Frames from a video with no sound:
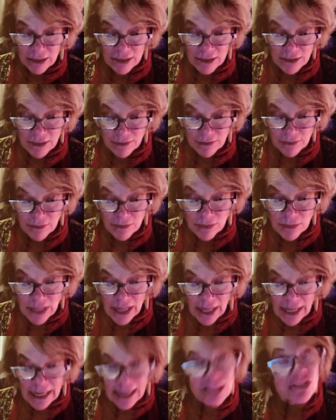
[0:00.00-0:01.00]
His
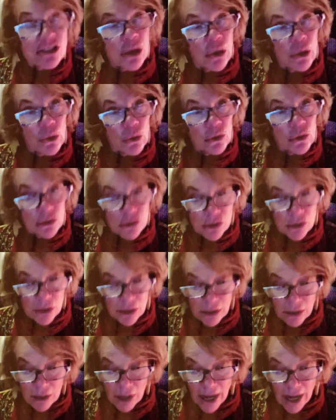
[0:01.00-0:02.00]
goals
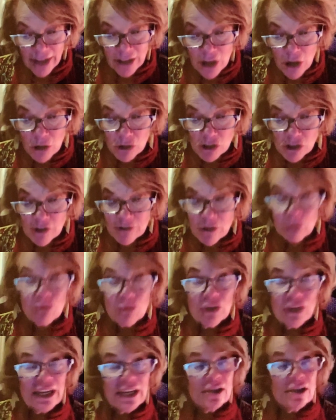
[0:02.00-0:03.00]
and those of the
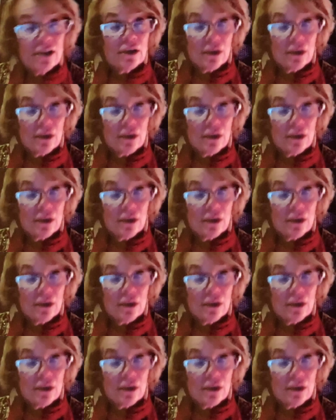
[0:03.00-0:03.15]
READ